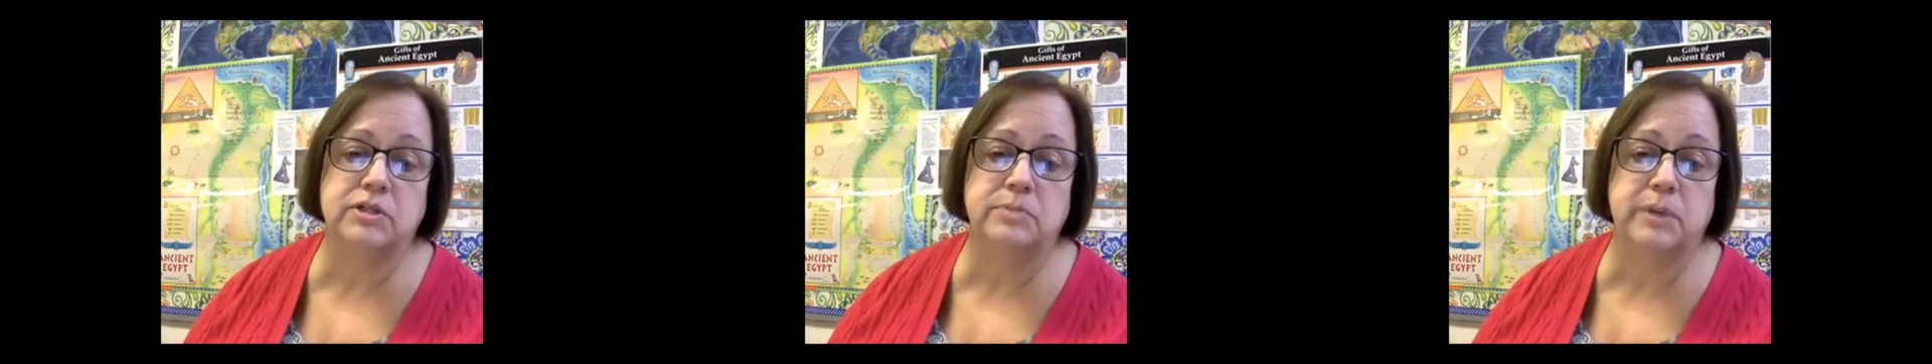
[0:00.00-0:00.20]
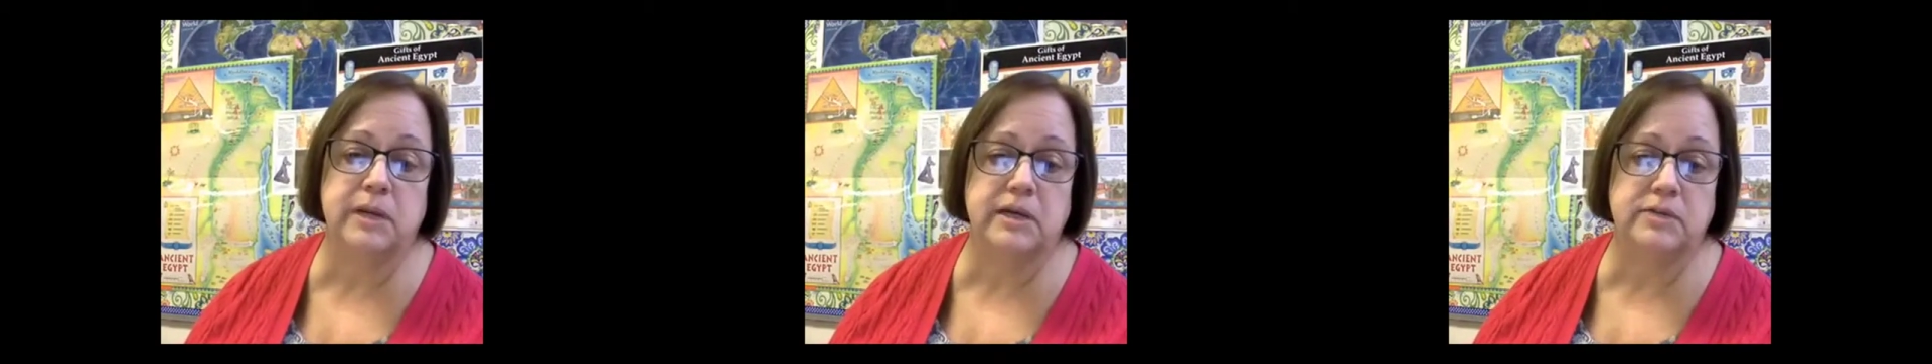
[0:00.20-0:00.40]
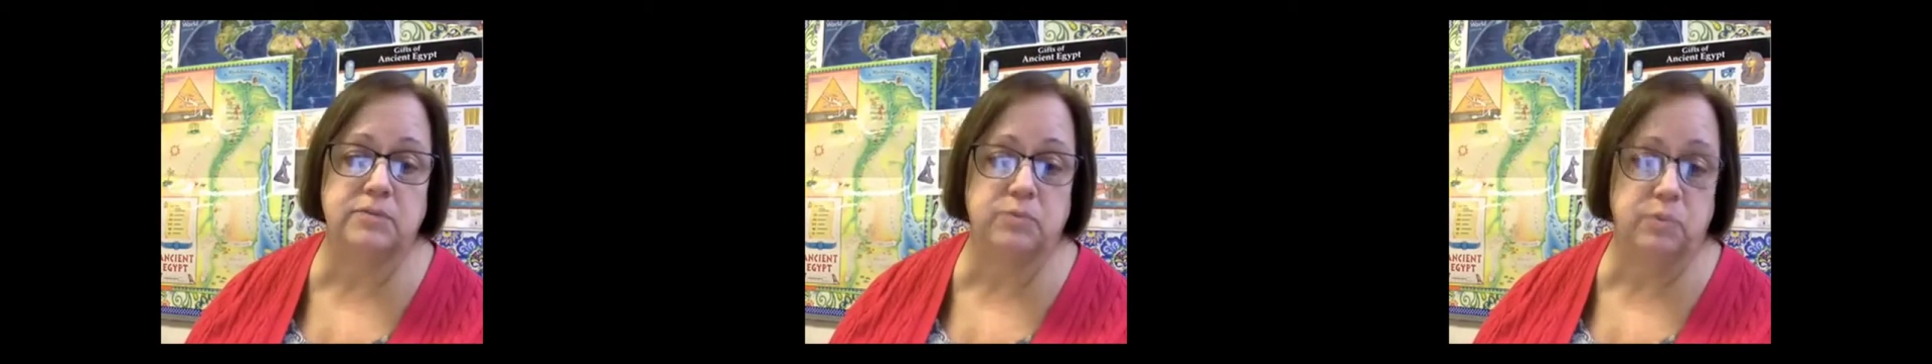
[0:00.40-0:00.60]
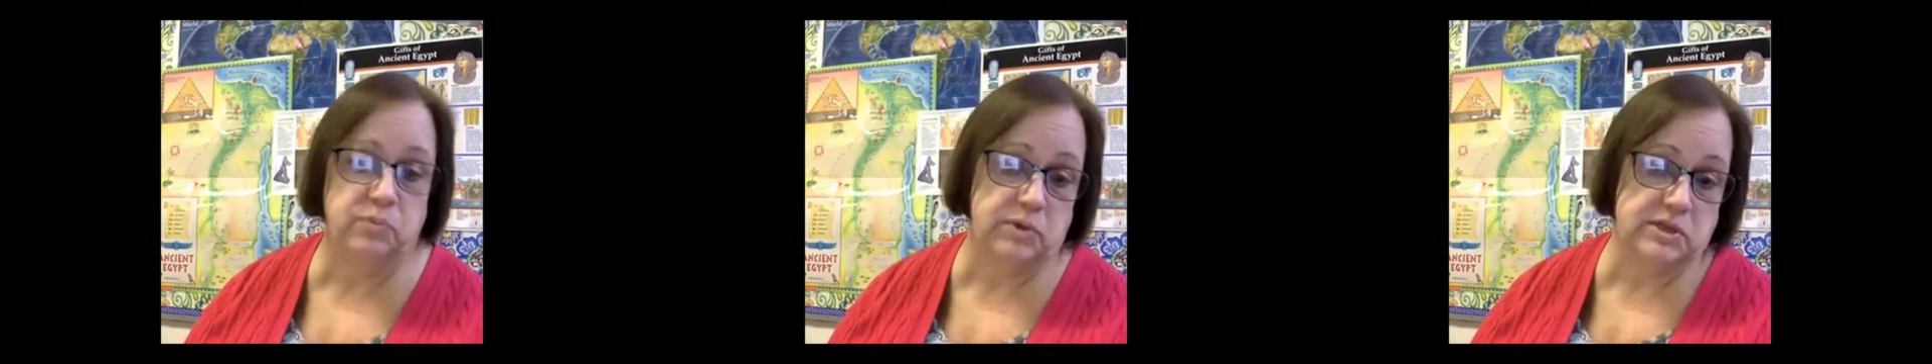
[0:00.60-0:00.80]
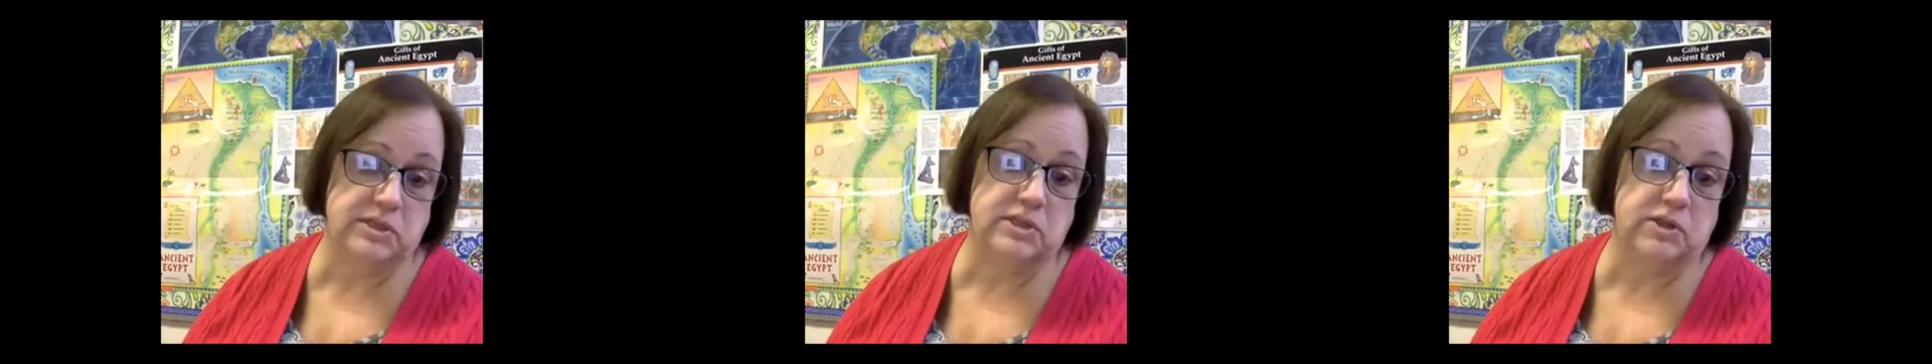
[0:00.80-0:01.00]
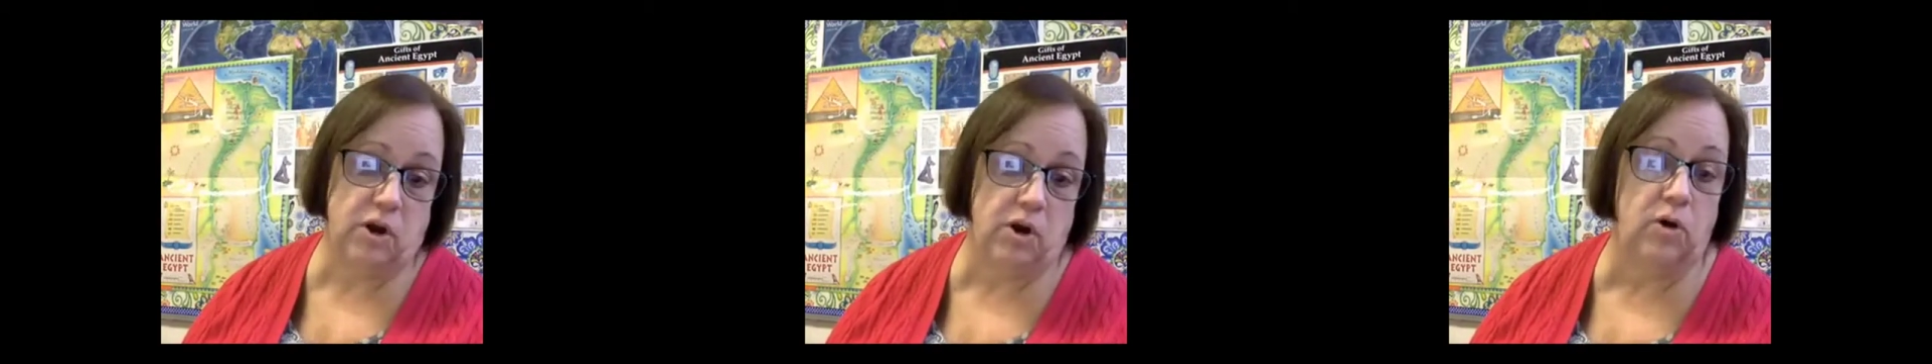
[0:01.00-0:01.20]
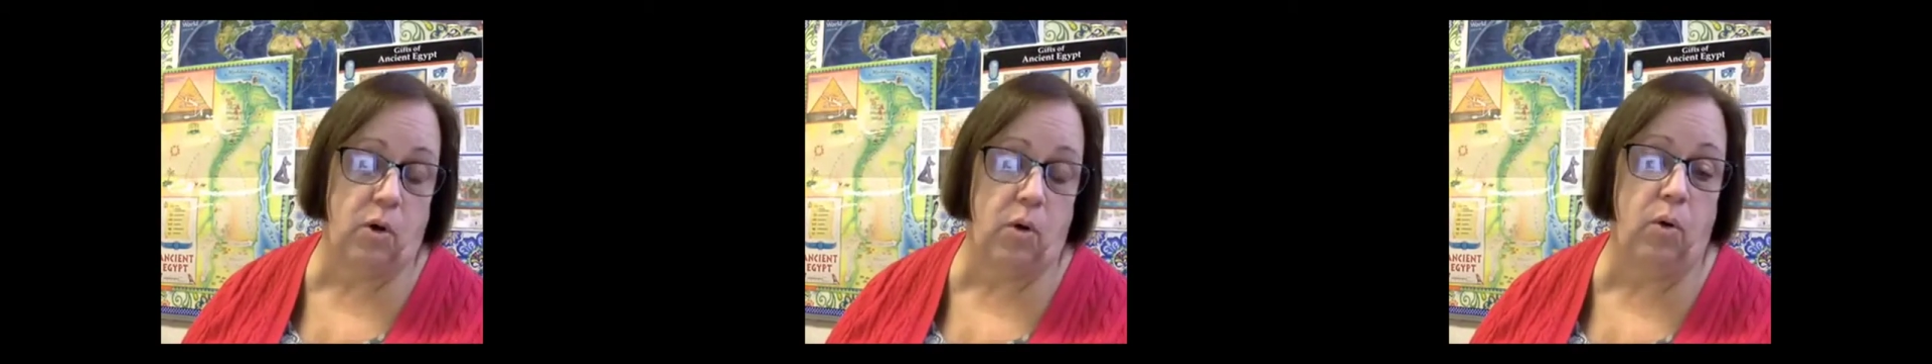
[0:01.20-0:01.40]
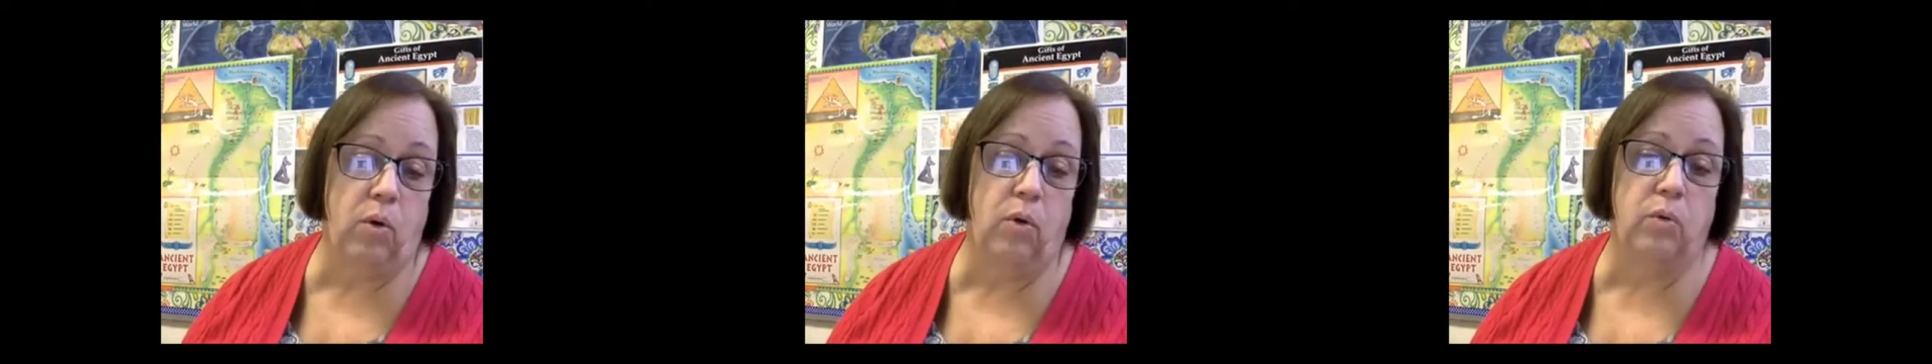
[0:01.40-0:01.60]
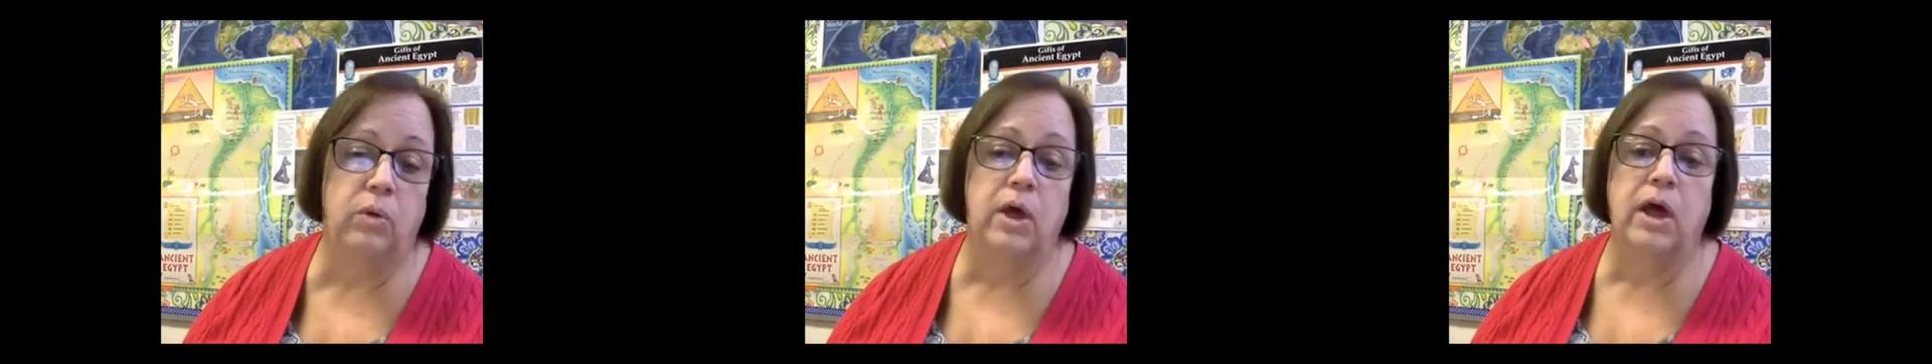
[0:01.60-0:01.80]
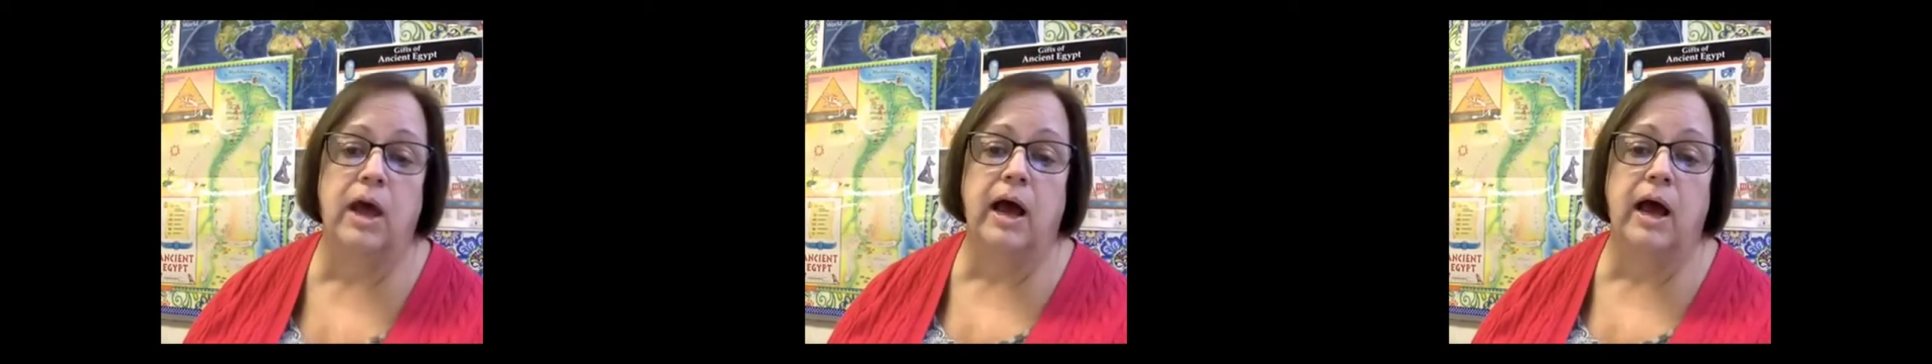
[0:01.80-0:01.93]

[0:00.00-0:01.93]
because this is our goal